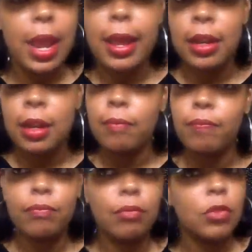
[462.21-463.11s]
And
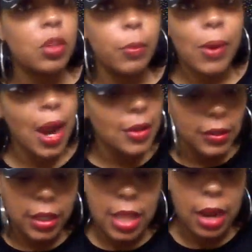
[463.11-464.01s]

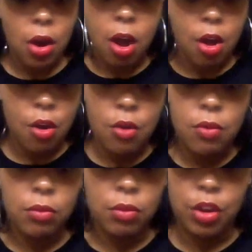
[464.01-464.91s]
surprisingly they're
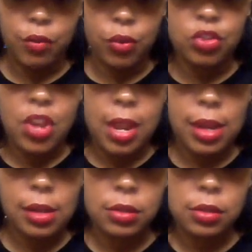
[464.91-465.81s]
all different
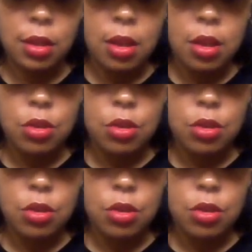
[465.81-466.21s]
shades.